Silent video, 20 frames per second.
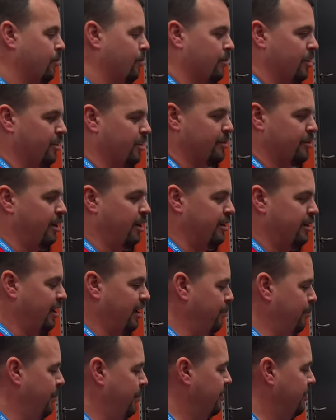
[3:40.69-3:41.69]
We're not going to try to
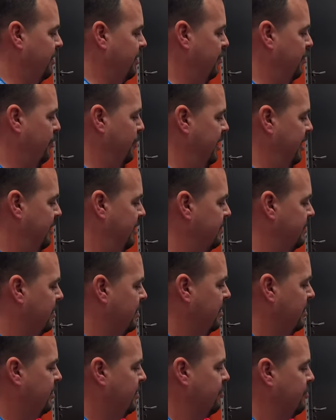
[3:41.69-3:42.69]
take both of them in.
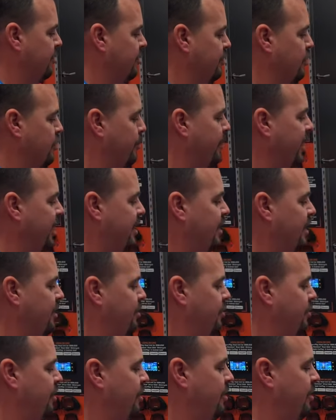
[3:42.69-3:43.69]
Let's go back out
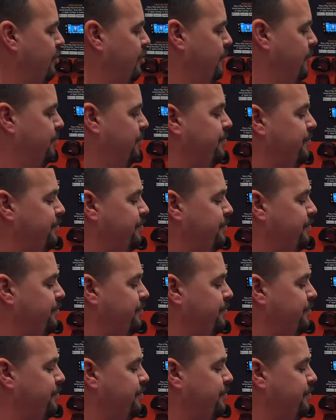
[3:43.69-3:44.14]
here to home